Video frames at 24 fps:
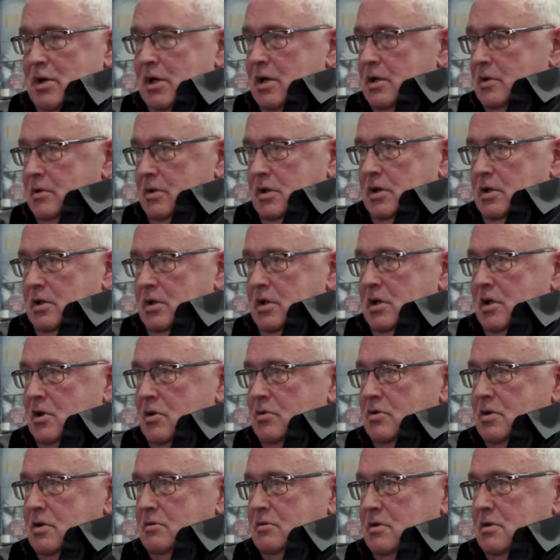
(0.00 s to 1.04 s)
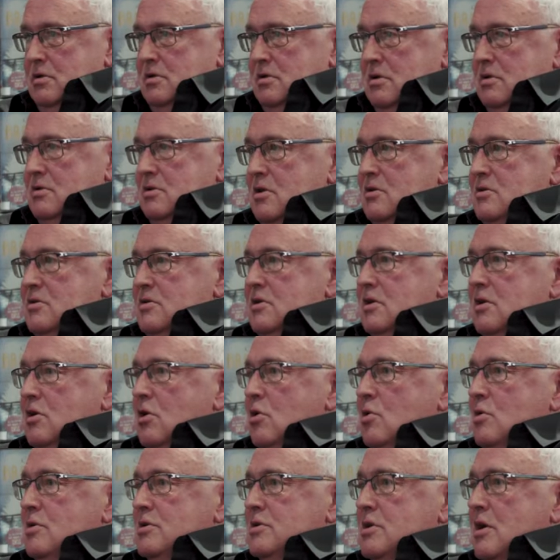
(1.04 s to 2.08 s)
where, you know, there's the
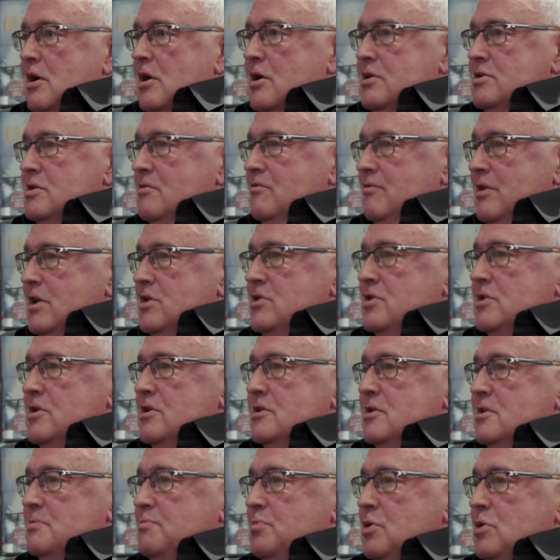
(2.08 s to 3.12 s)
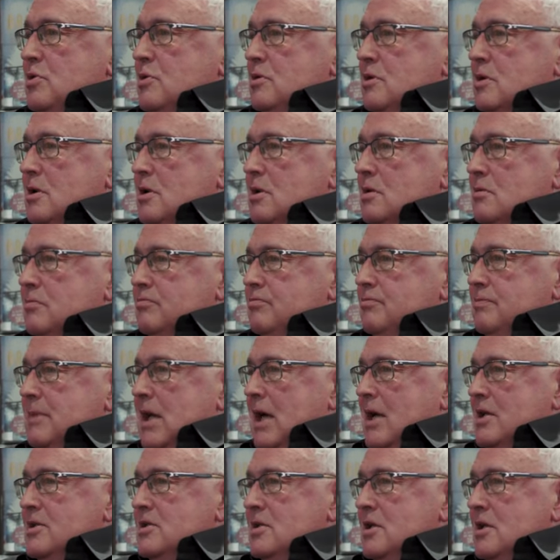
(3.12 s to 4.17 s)
cold-hearted, vicious, brutal
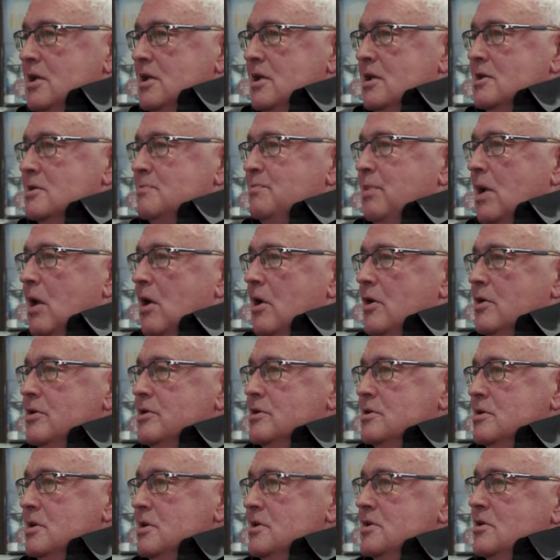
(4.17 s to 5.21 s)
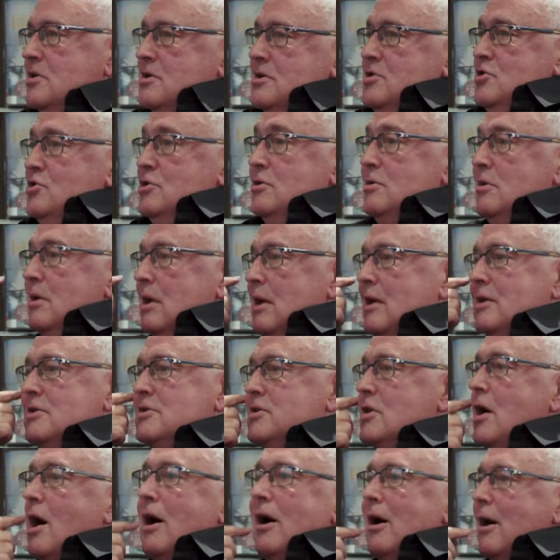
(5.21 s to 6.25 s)
Nazi. He's blonde. He's got a dueling
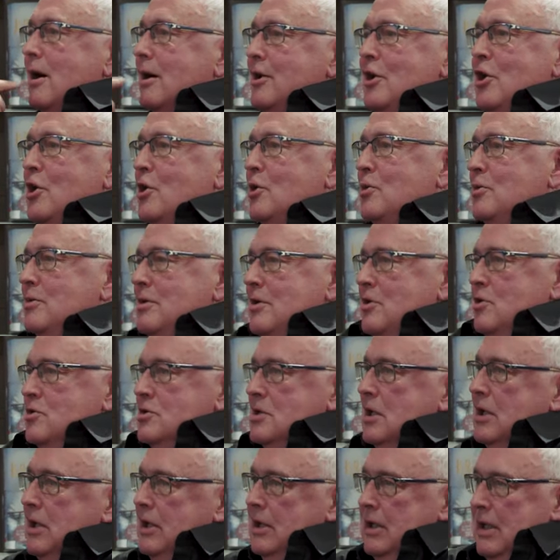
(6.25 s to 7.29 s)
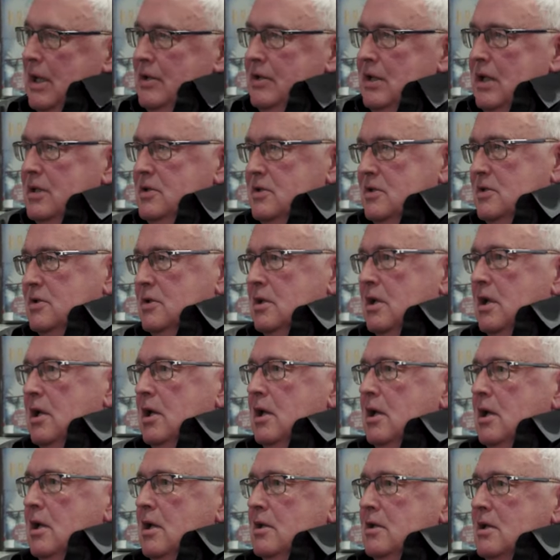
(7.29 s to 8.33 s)
scar, you know, usually. And that's,
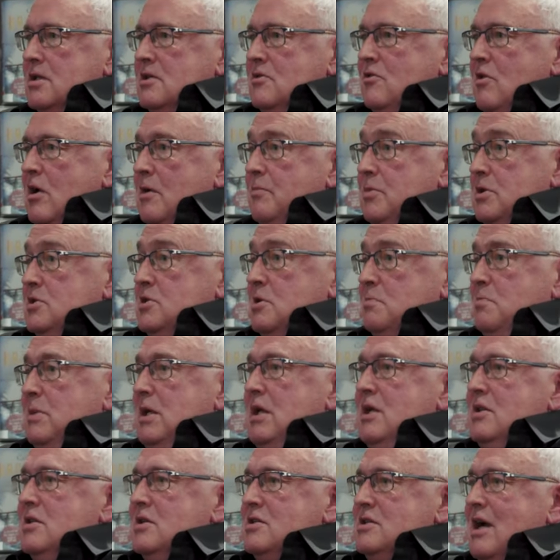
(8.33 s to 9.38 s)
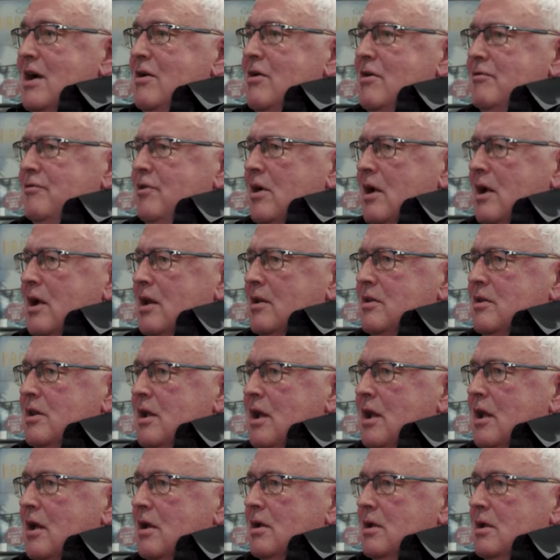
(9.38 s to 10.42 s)
that's fine. But to me, the terrifying
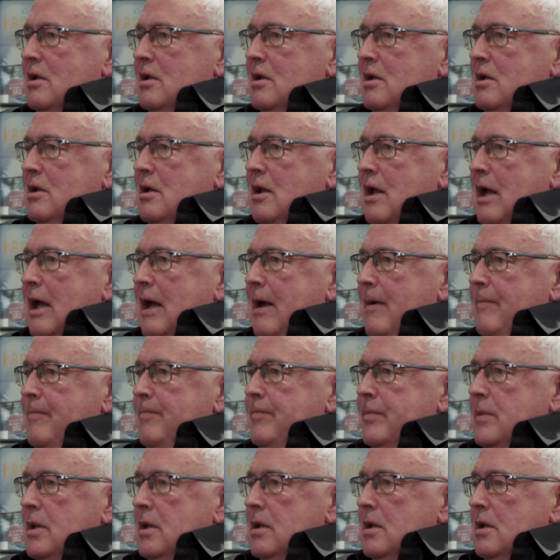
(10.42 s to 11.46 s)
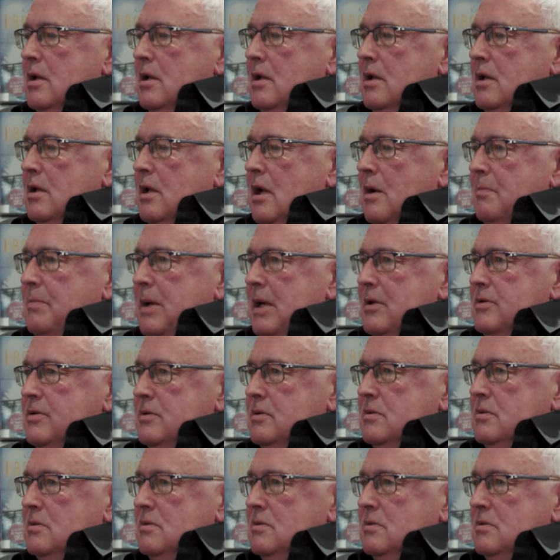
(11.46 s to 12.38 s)
thing um, about